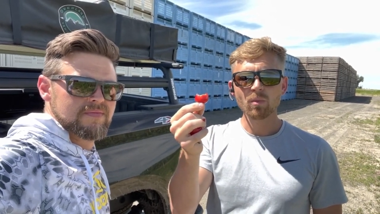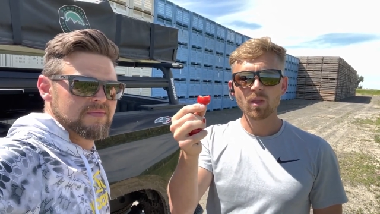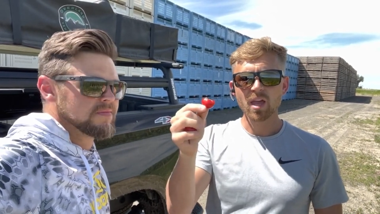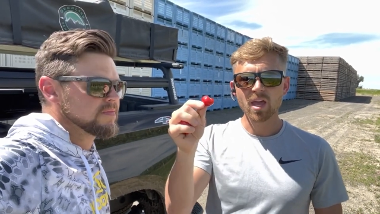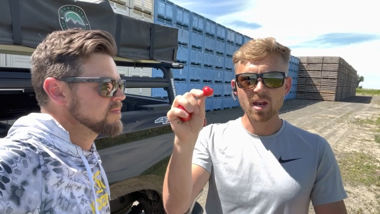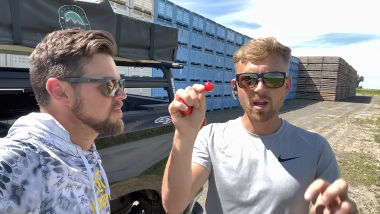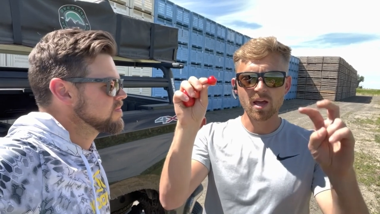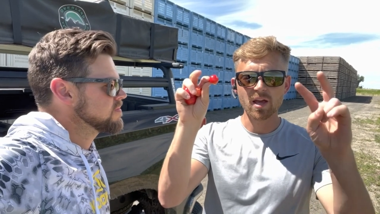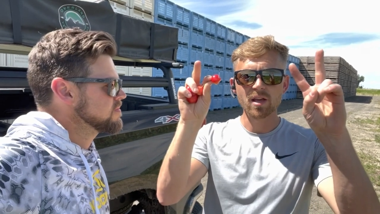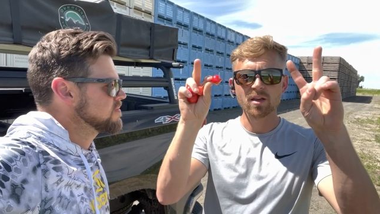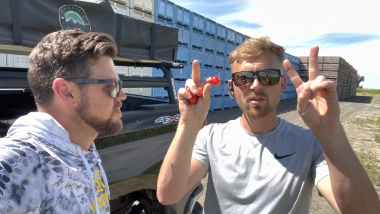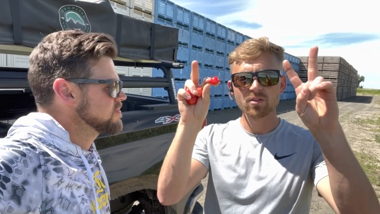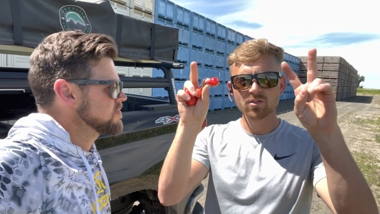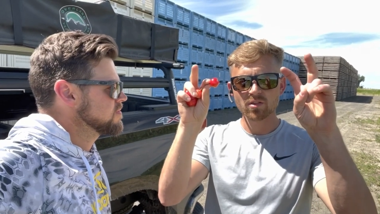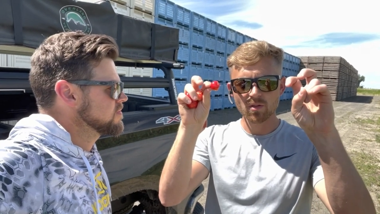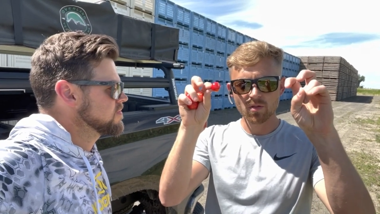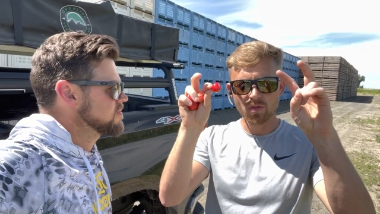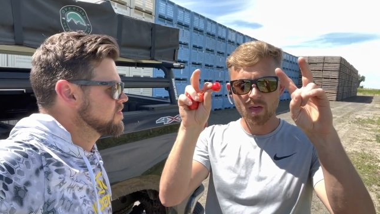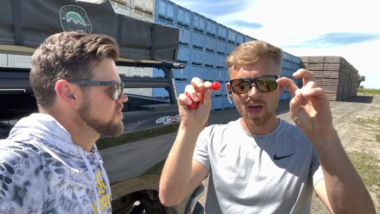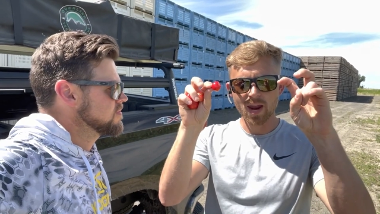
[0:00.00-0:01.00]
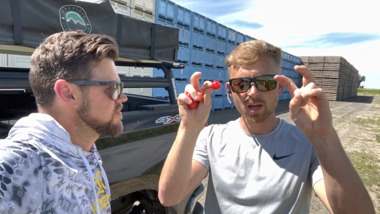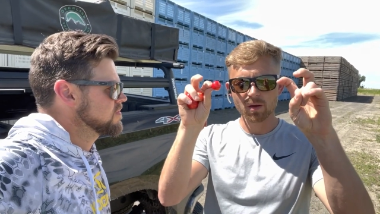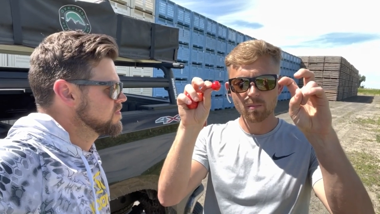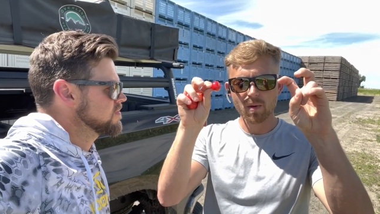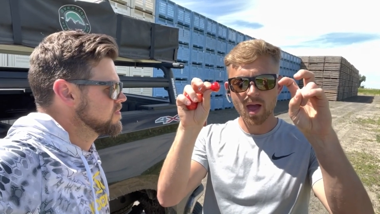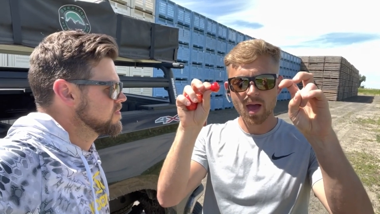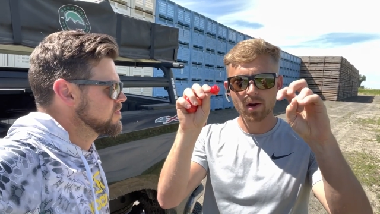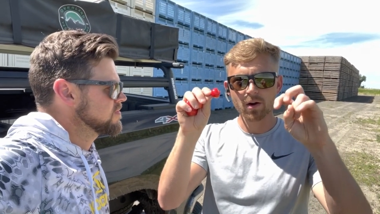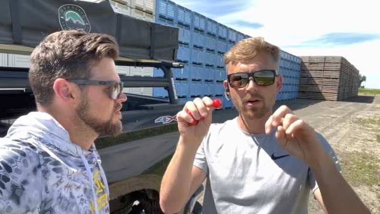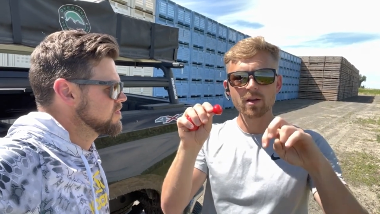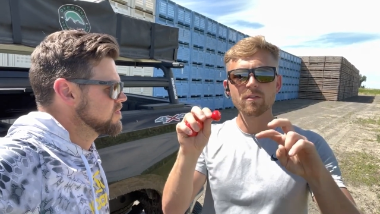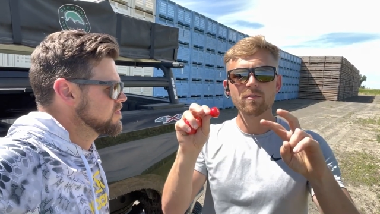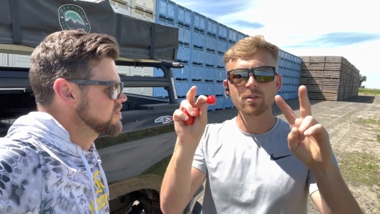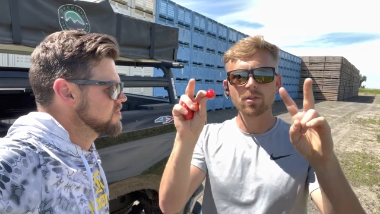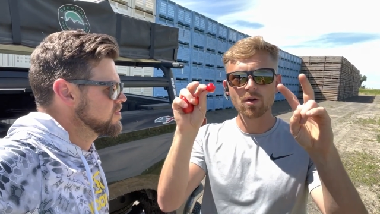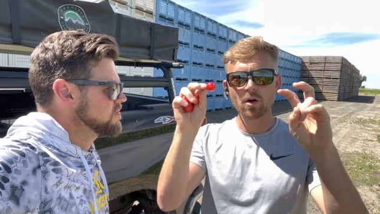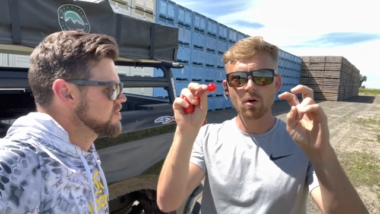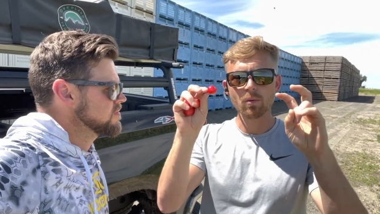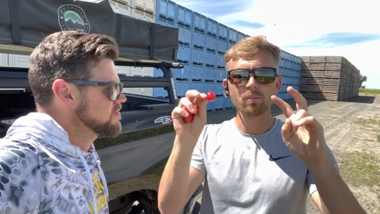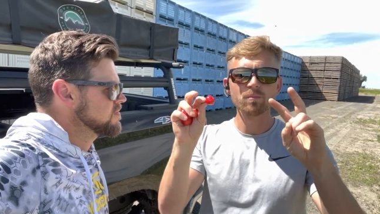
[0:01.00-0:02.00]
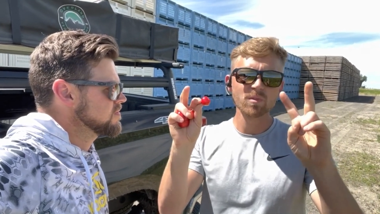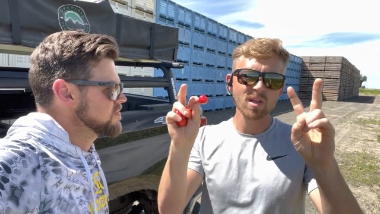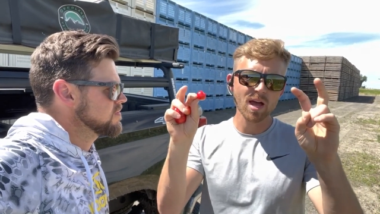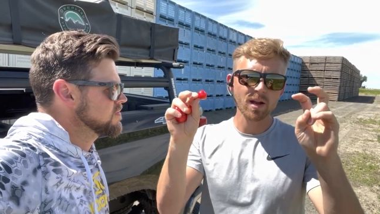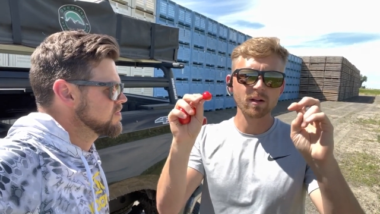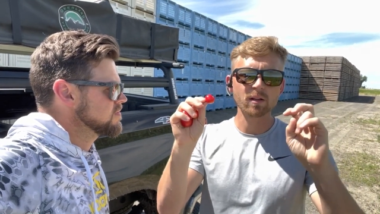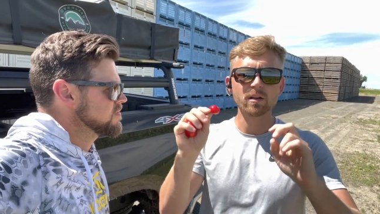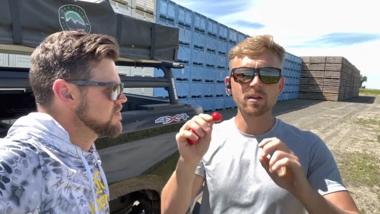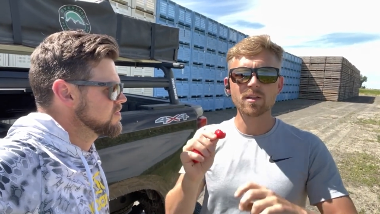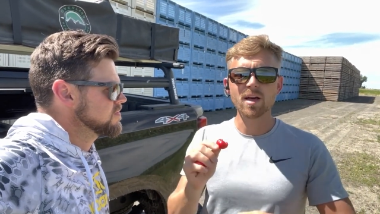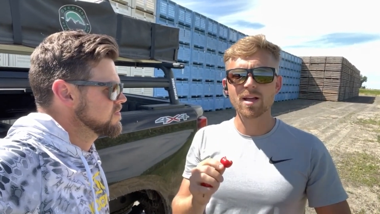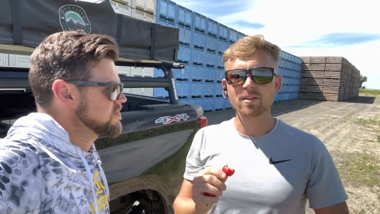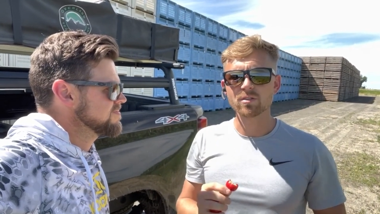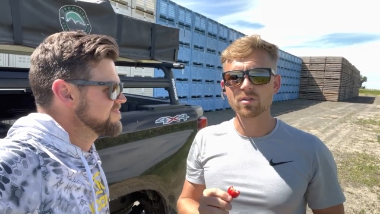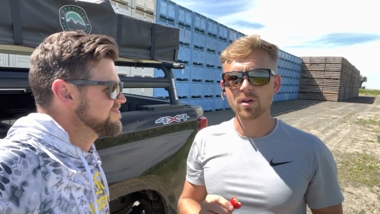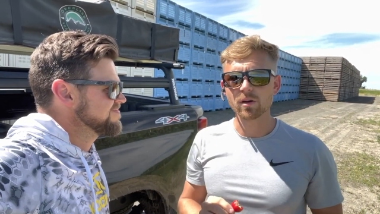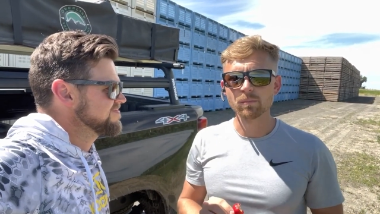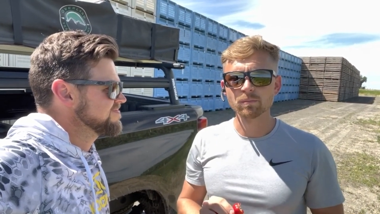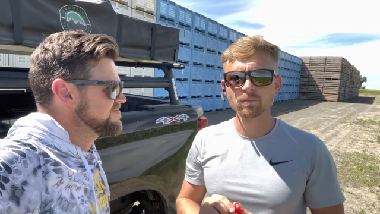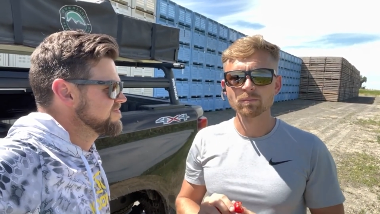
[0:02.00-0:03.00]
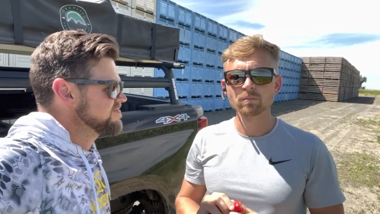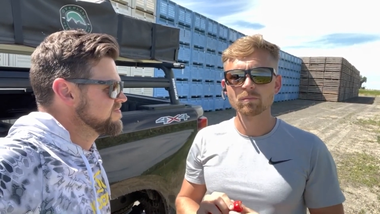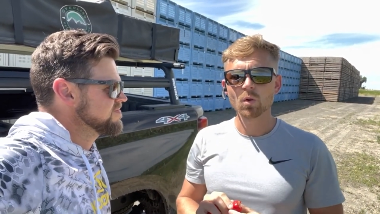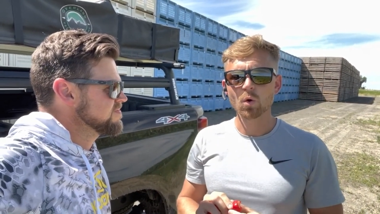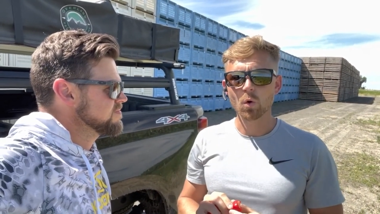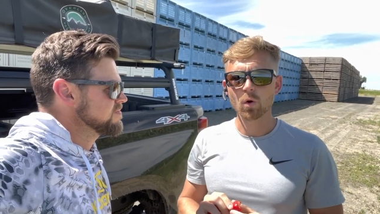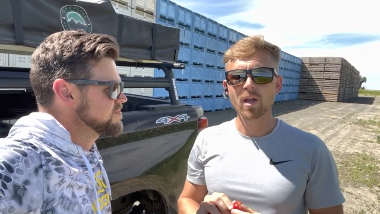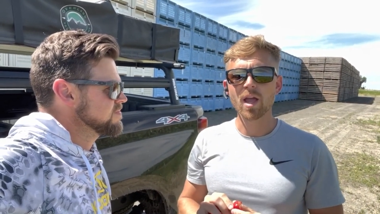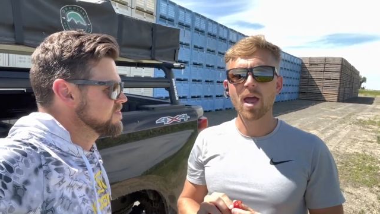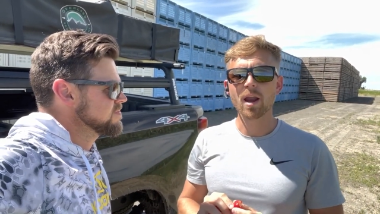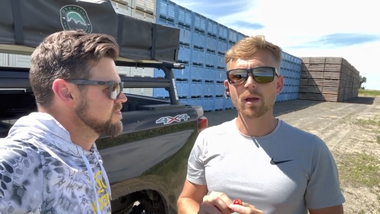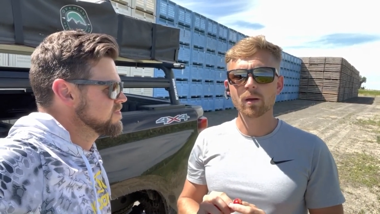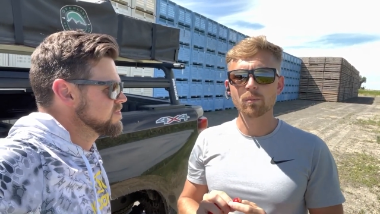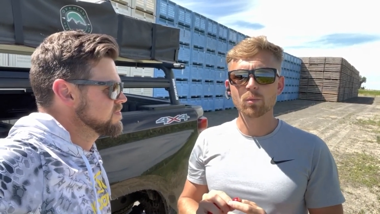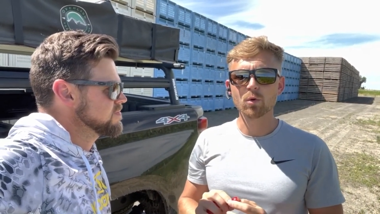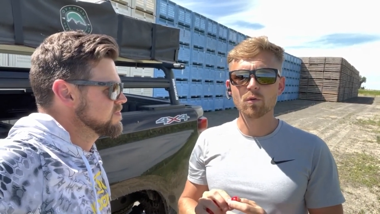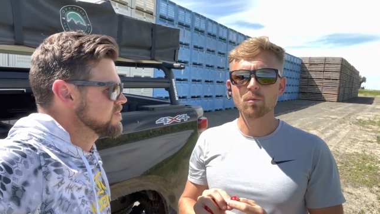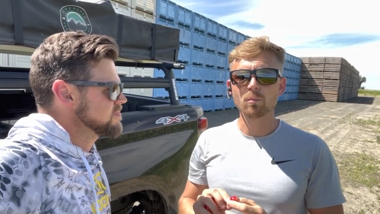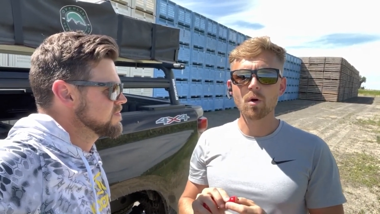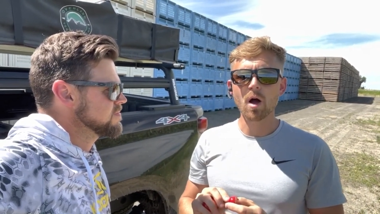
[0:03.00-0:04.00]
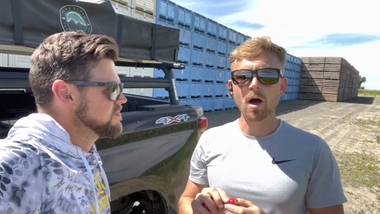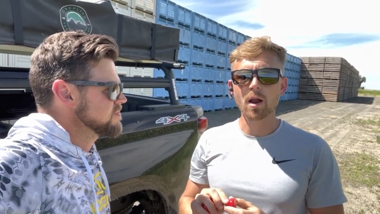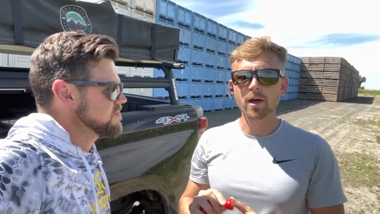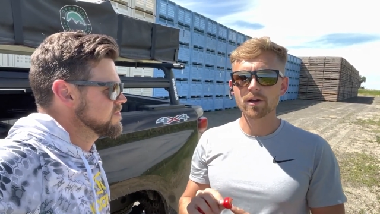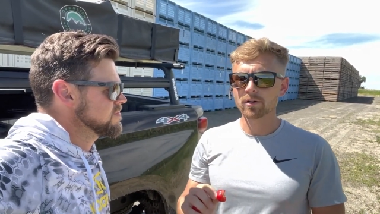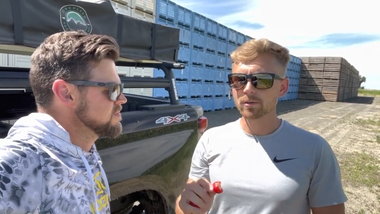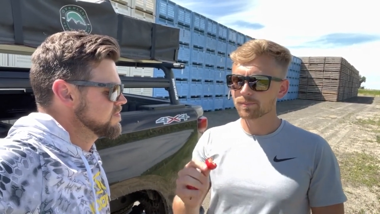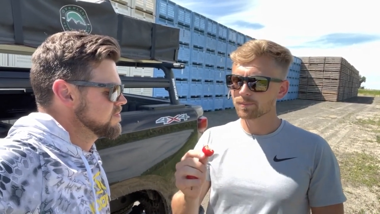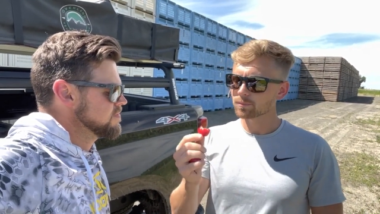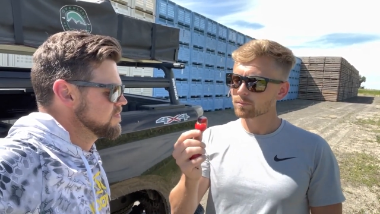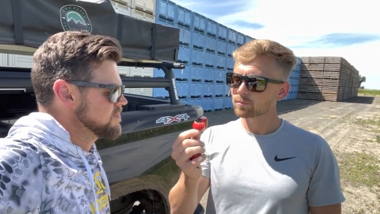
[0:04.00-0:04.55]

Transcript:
Speaker 1: in a synthetic manner, even though technically that's a organic approved product,